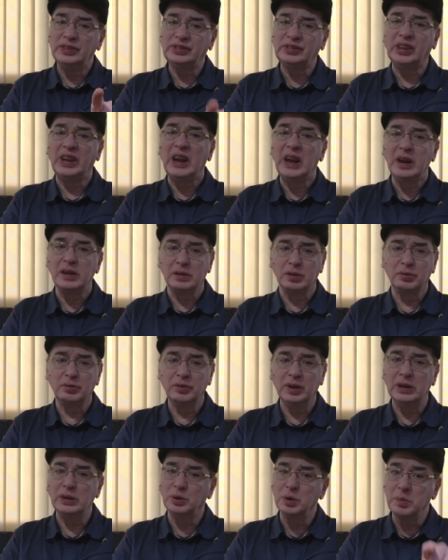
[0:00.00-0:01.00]
say it.
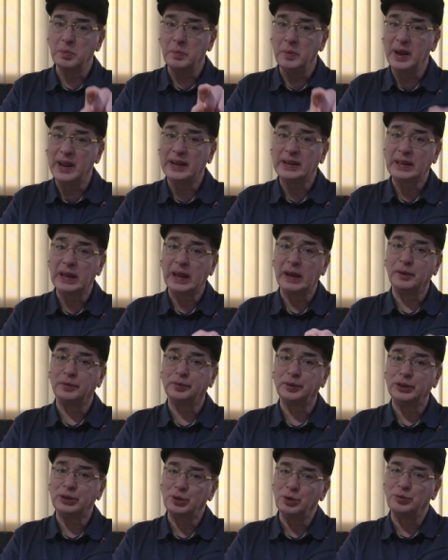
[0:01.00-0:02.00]
We don't make the
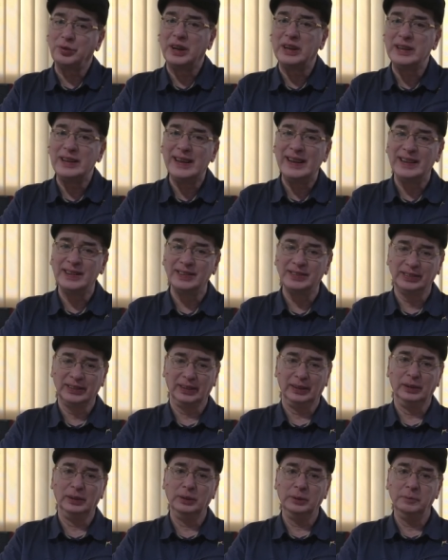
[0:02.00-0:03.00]
effort to find the answer.
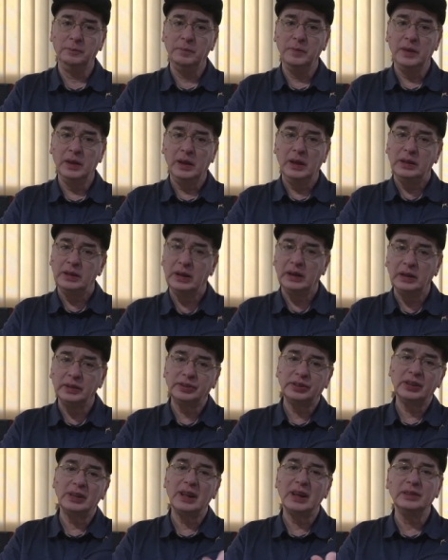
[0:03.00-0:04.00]
The
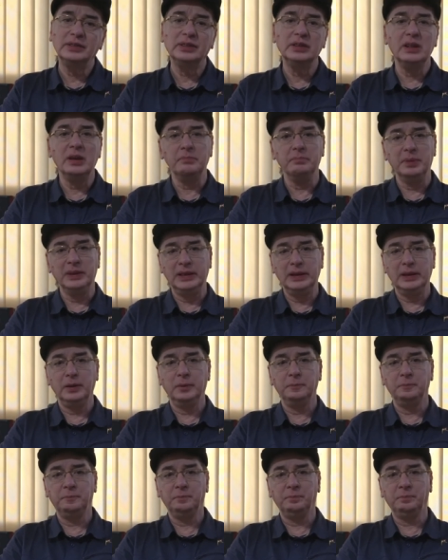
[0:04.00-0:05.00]
answer lies in empathy.
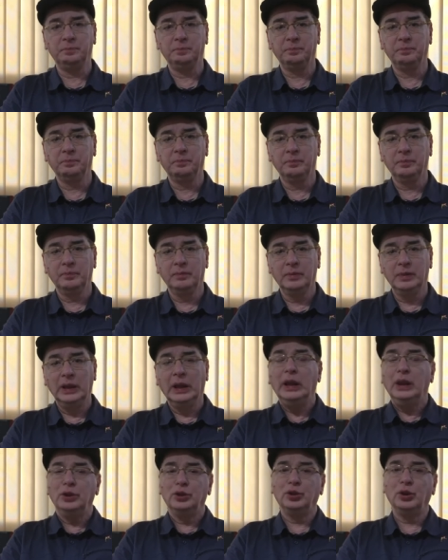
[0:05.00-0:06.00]

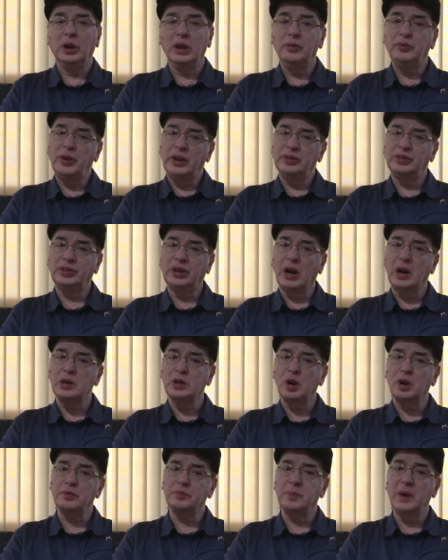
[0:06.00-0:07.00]
So if I start
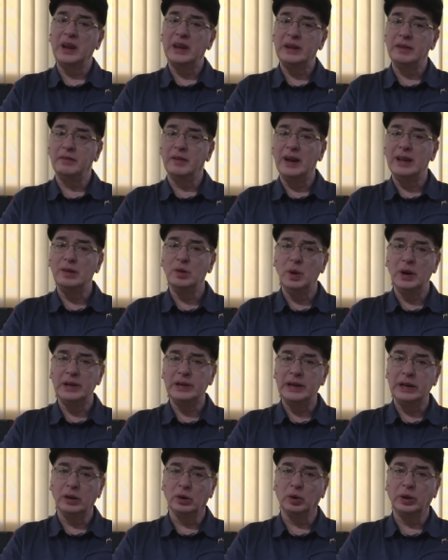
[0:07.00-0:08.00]
off by
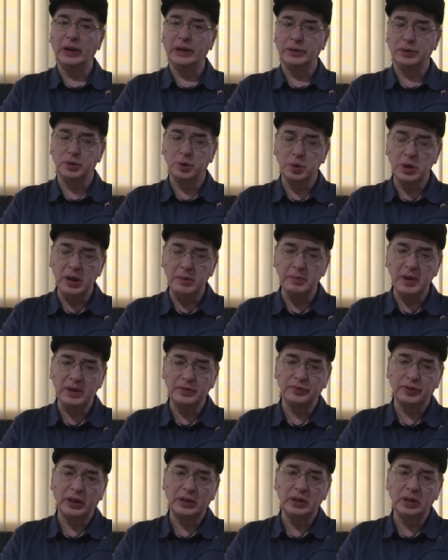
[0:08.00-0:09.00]
evaluating, okay, today my
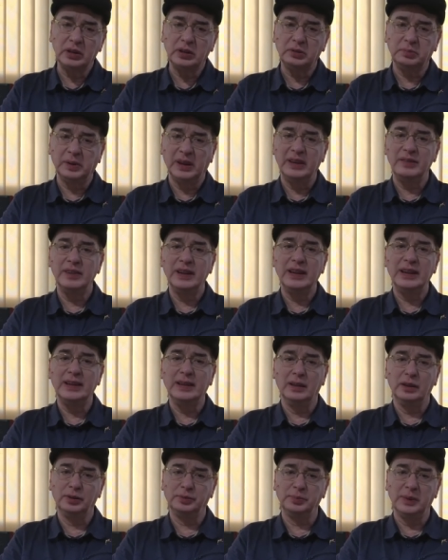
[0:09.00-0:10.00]
father is behaving in
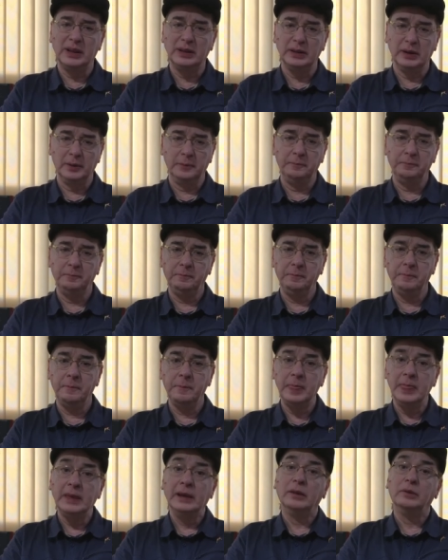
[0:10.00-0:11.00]
this manner.
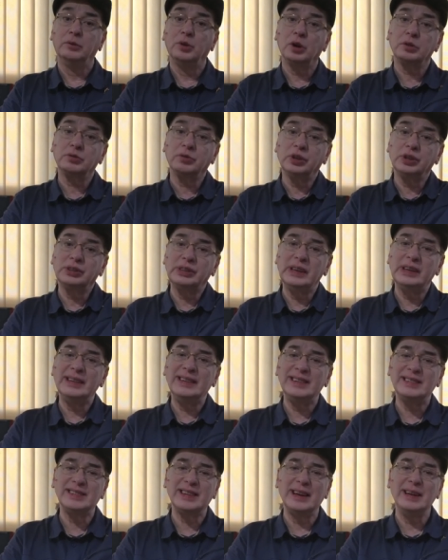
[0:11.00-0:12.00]
What was he in
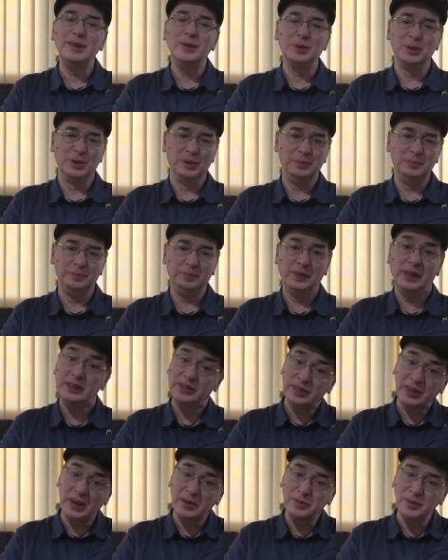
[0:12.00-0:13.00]
his childhood?
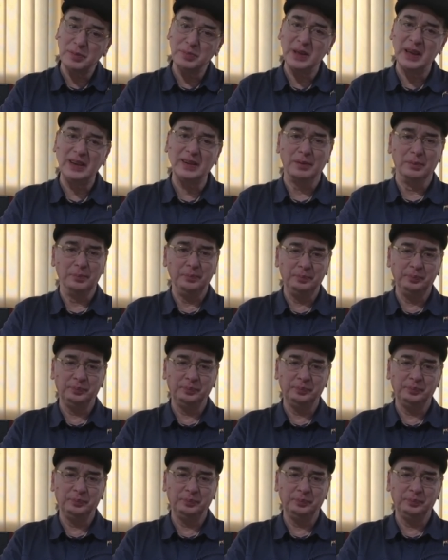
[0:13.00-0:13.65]
Let's start from there